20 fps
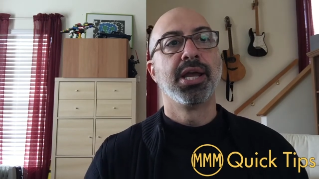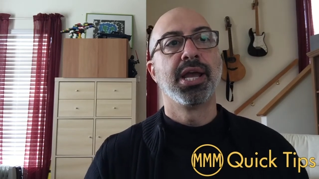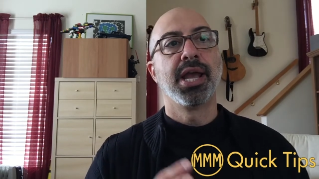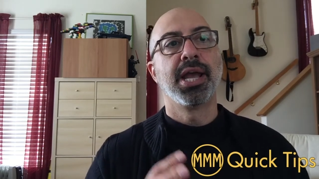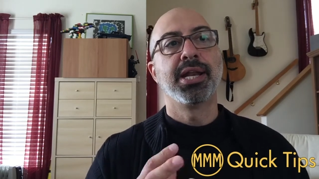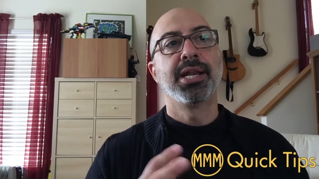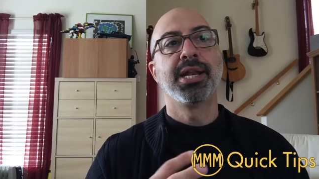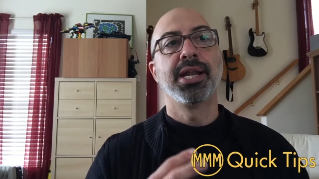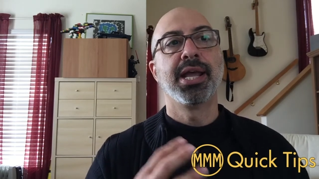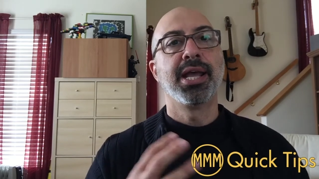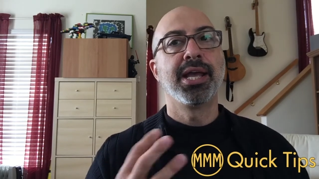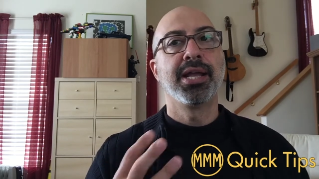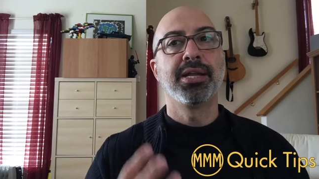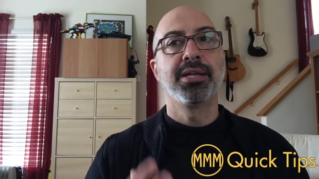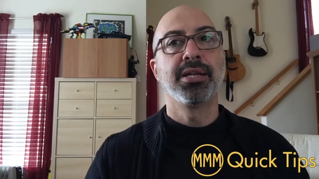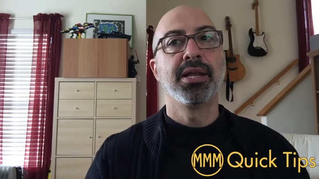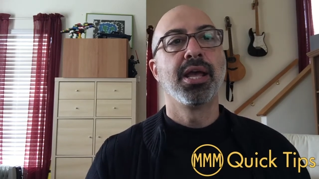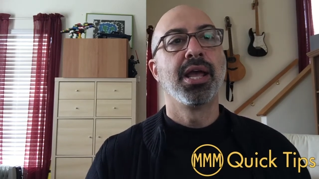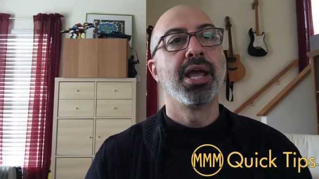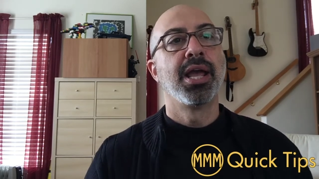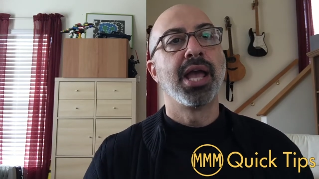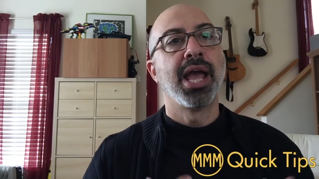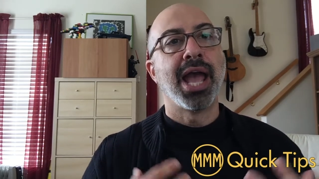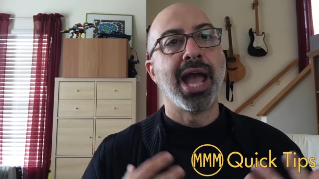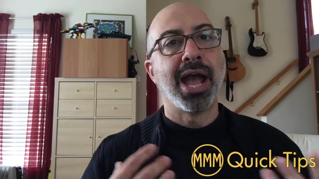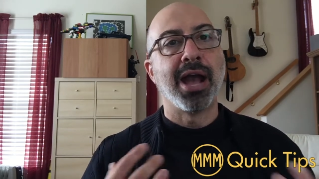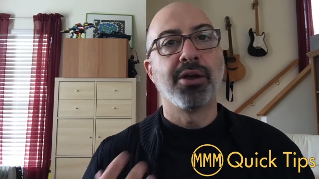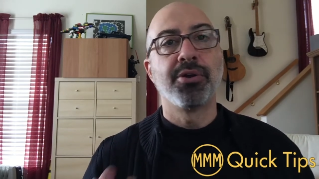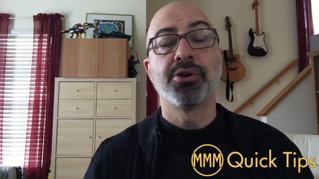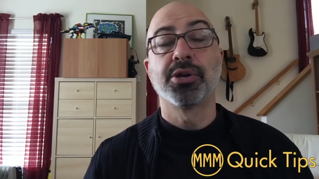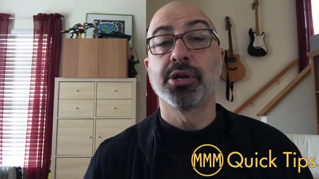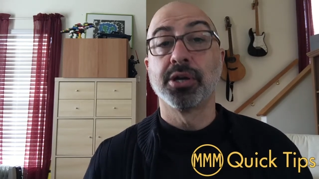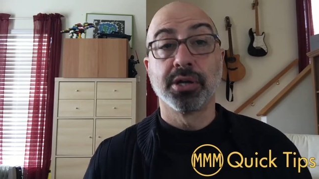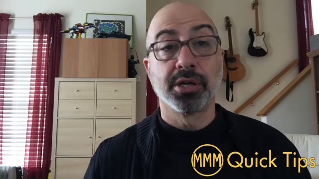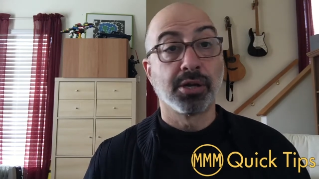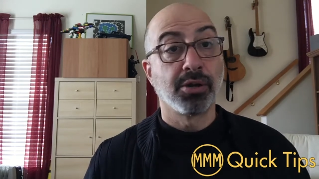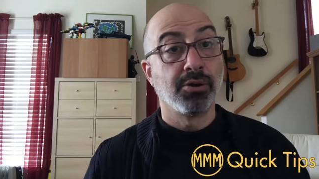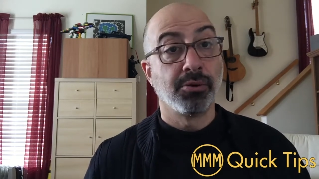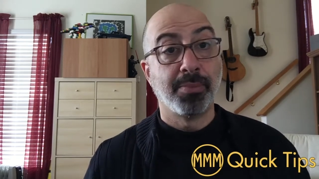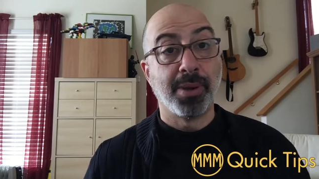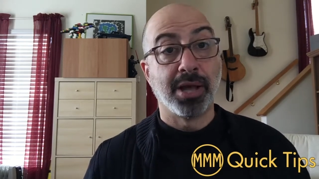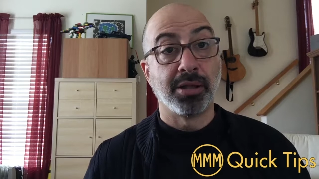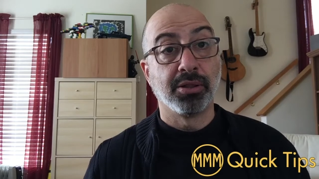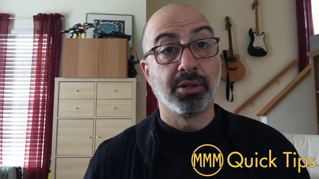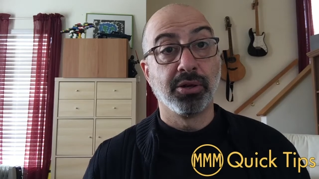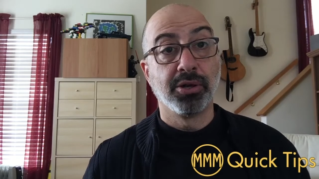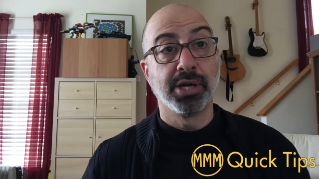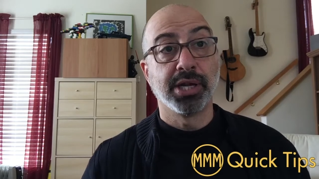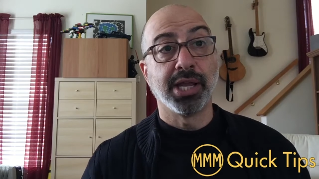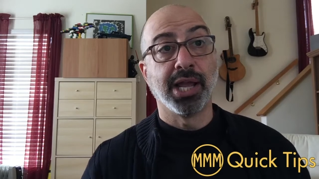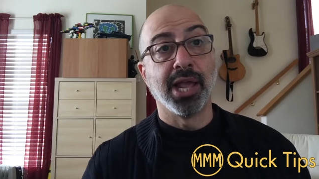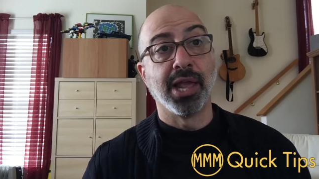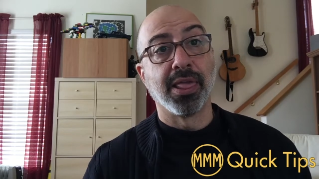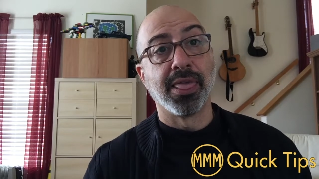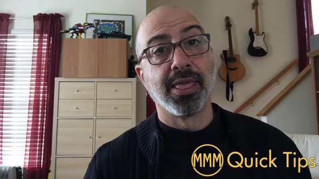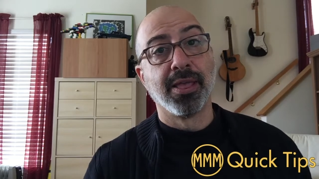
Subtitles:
and how you're going to go about learning it.